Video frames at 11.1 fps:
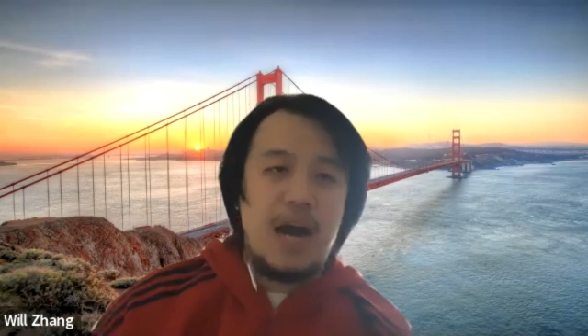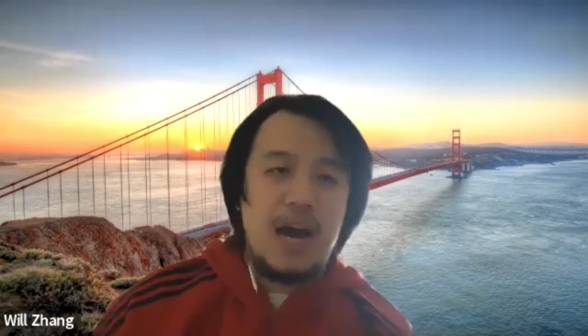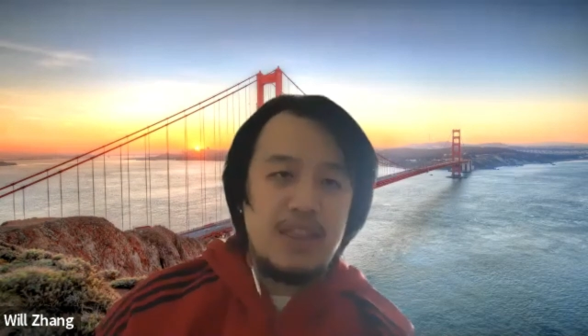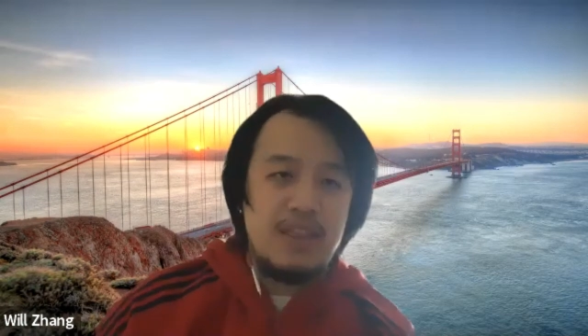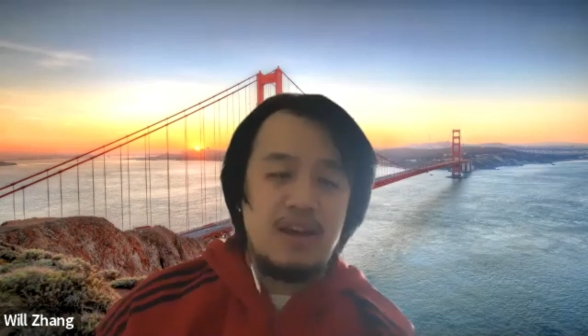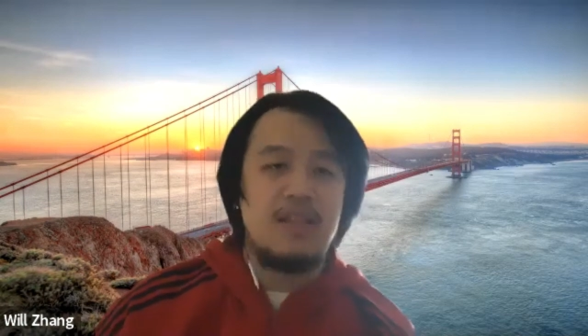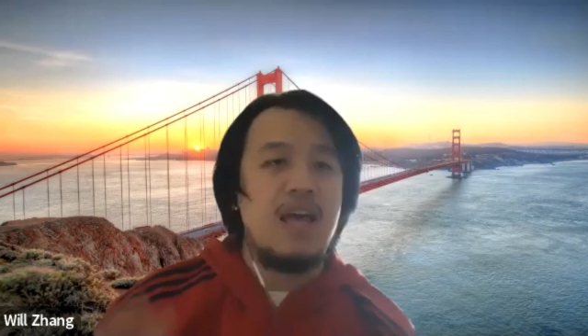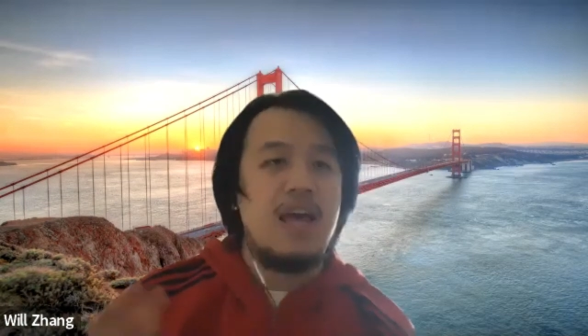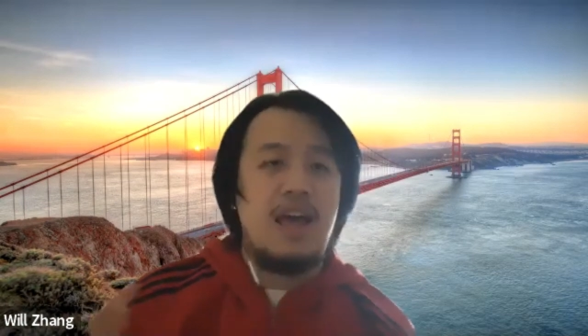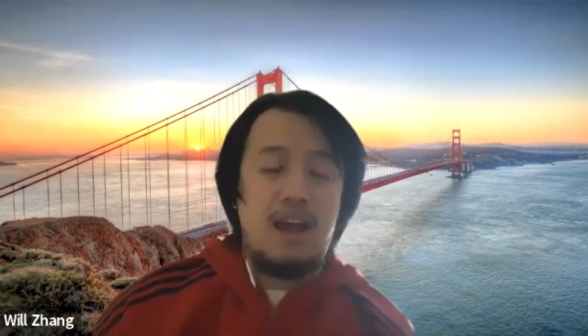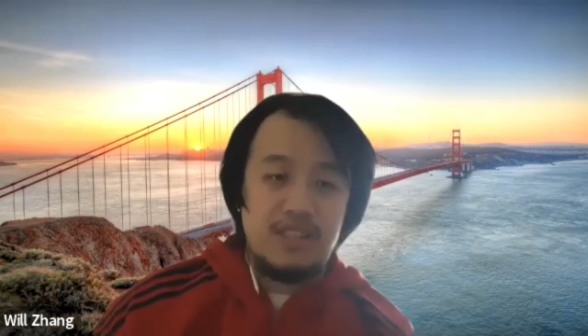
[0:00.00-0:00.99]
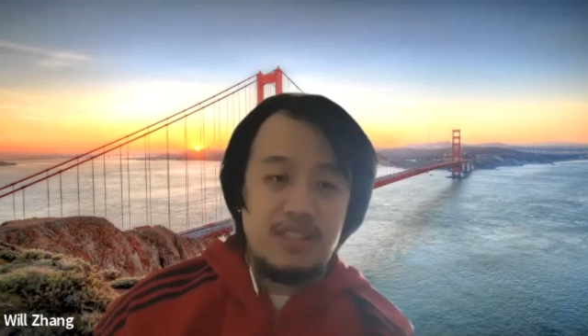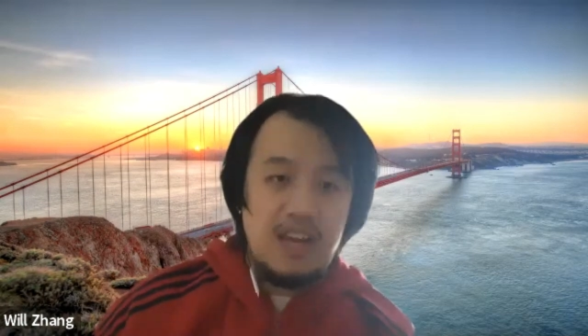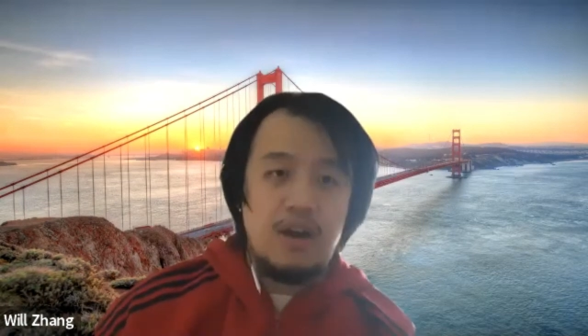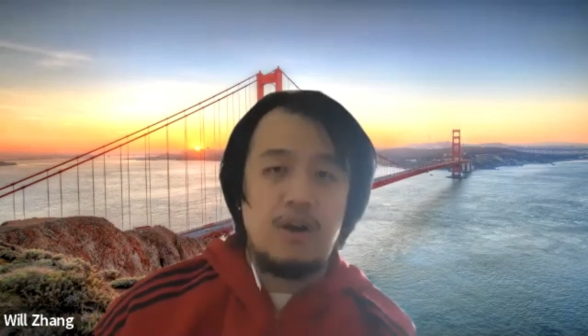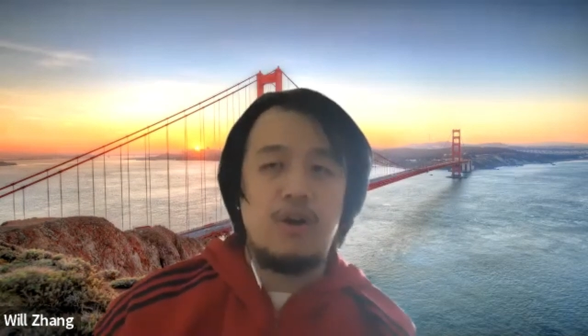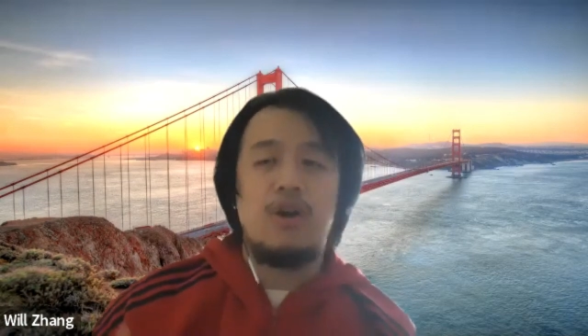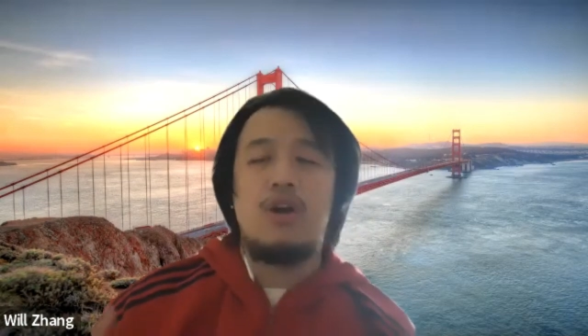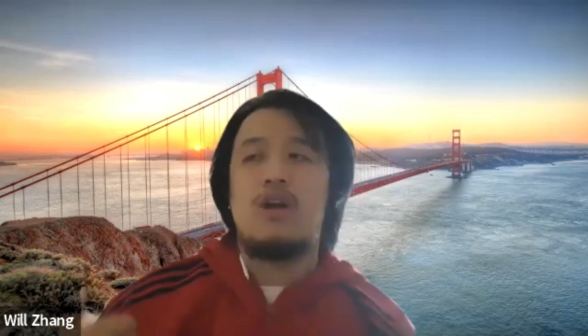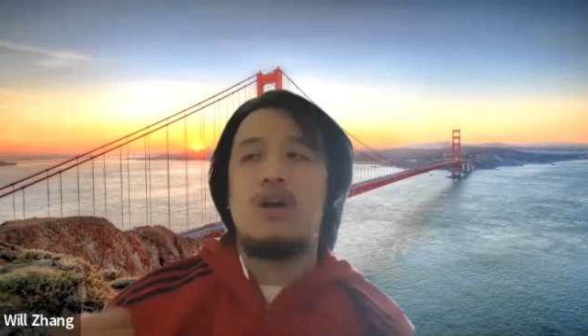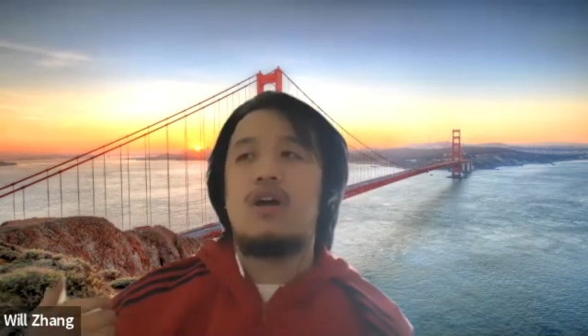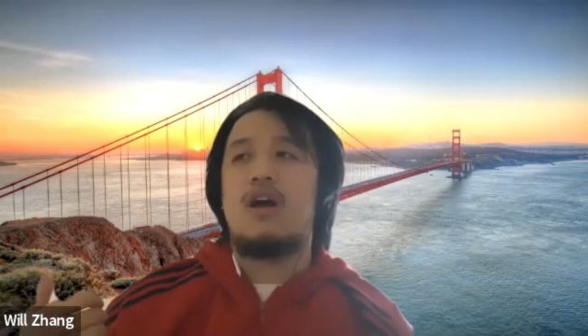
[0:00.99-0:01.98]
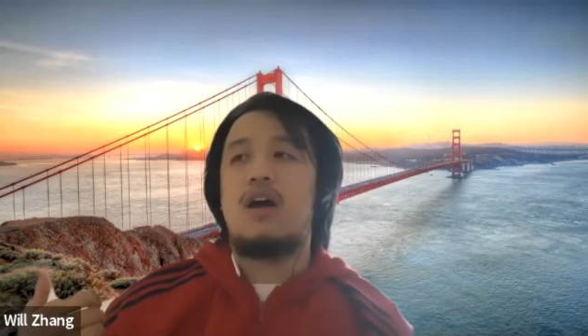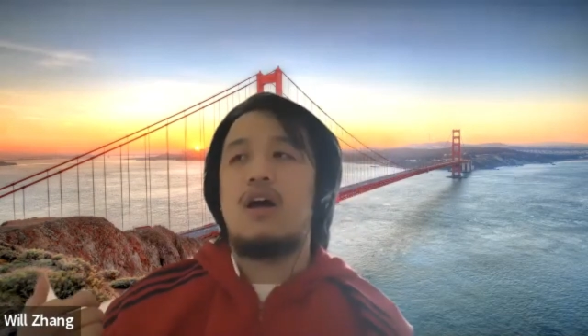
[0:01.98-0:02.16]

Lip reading: using Python, Excel,